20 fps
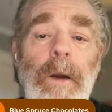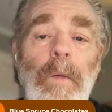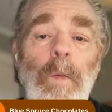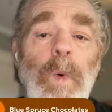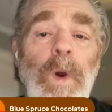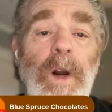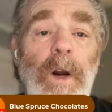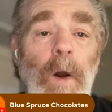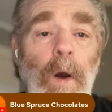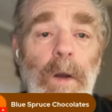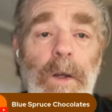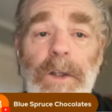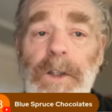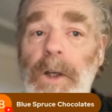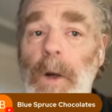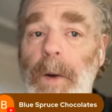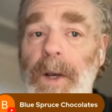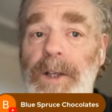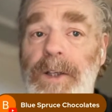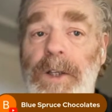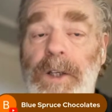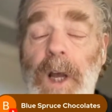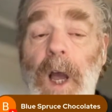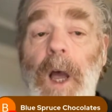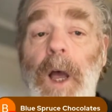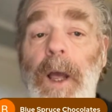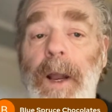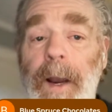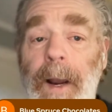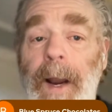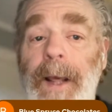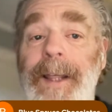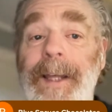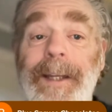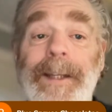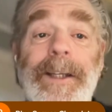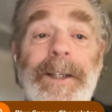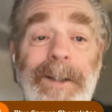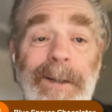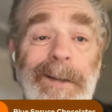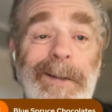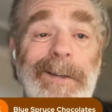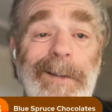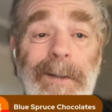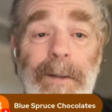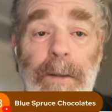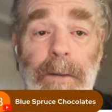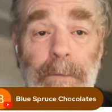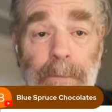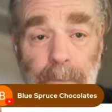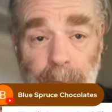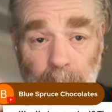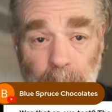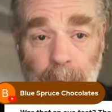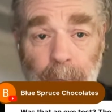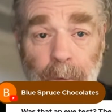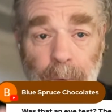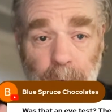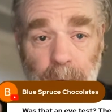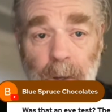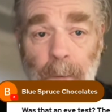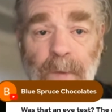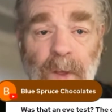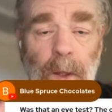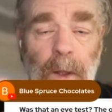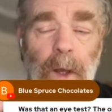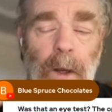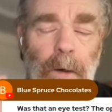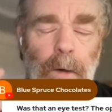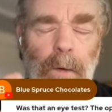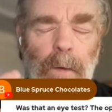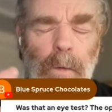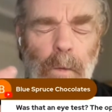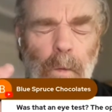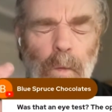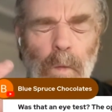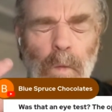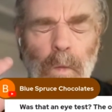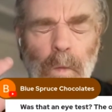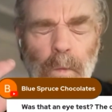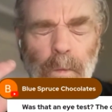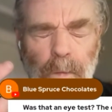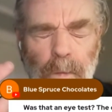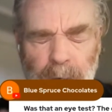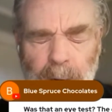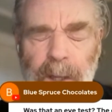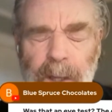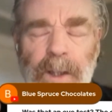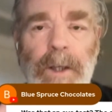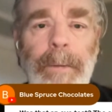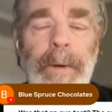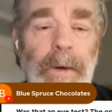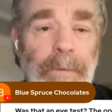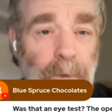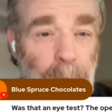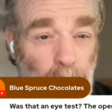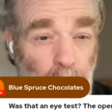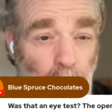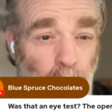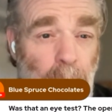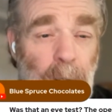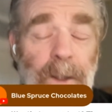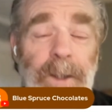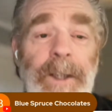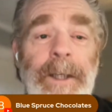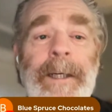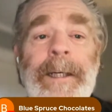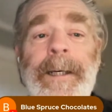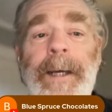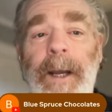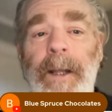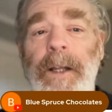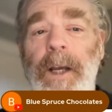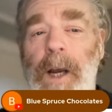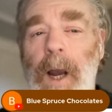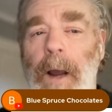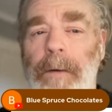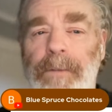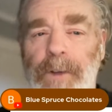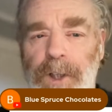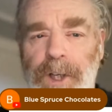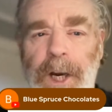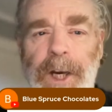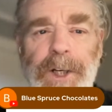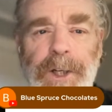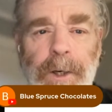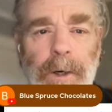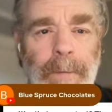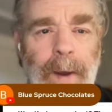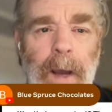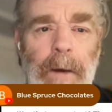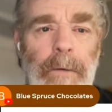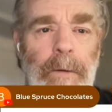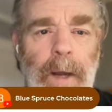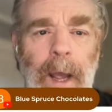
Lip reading: What it also has done, and I think this is something that tends to be overlooked in the conversation about